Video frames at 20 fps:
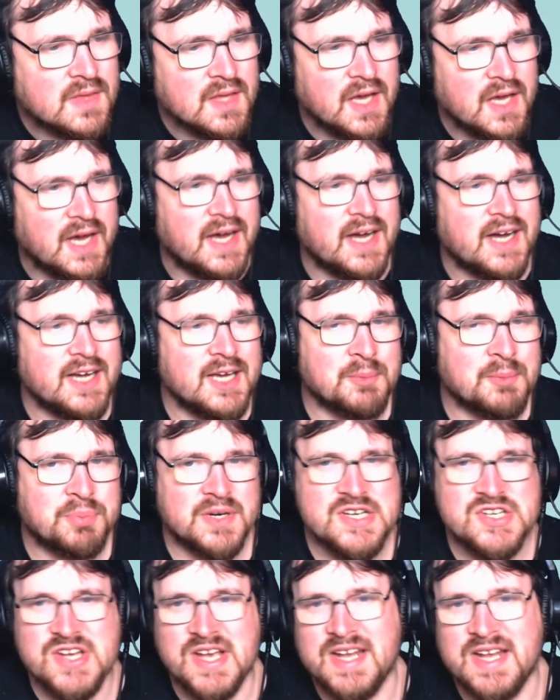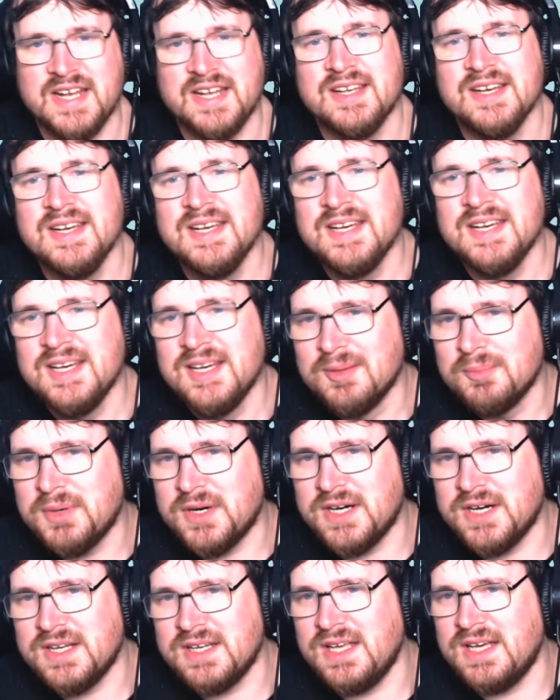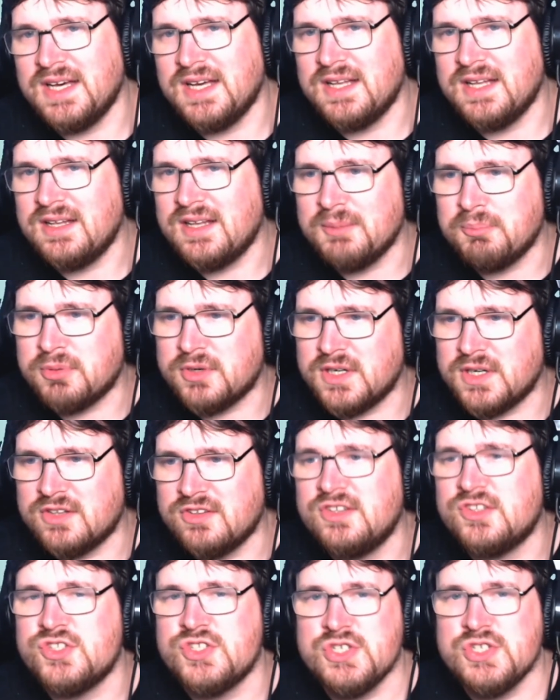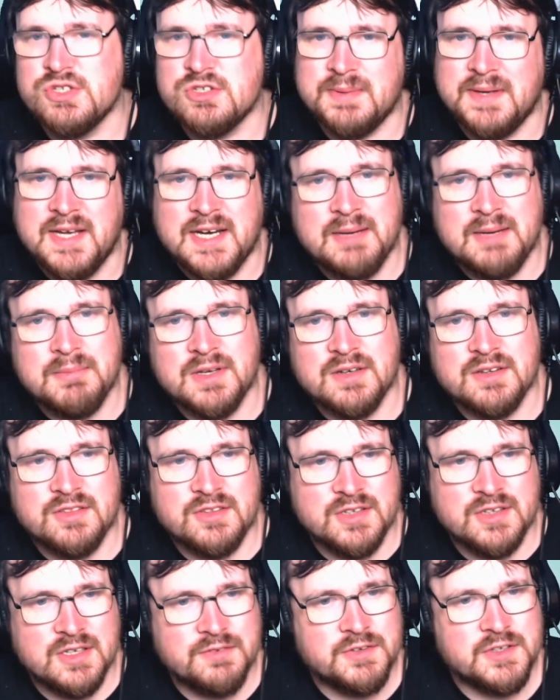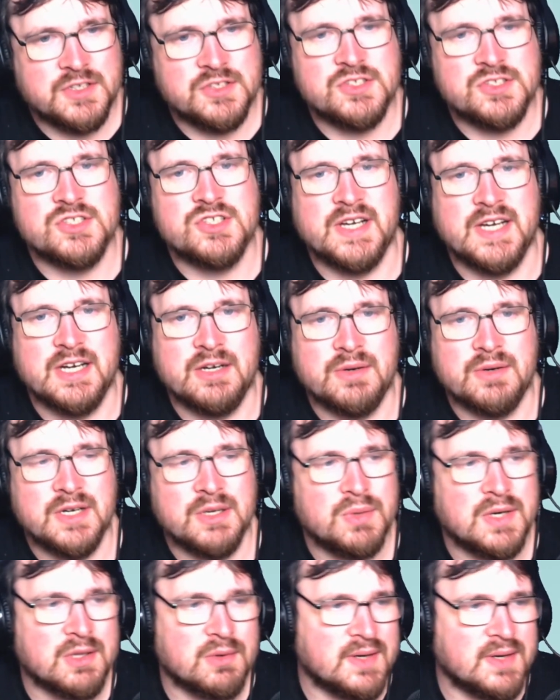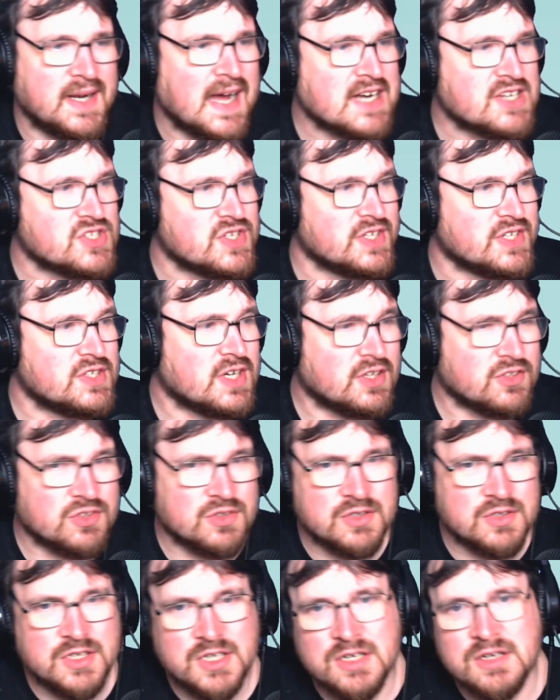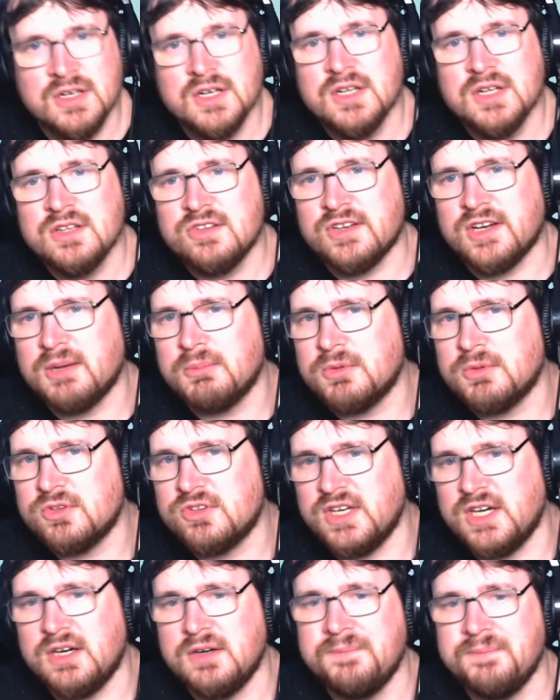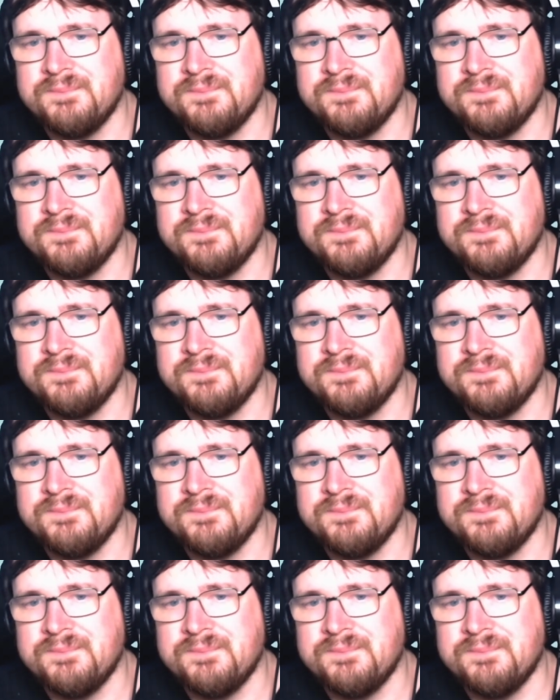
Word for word: I appreciate it. But yeah, like Brexit's due to be happening the 31st of January. Whether it actually does or not, time will tell.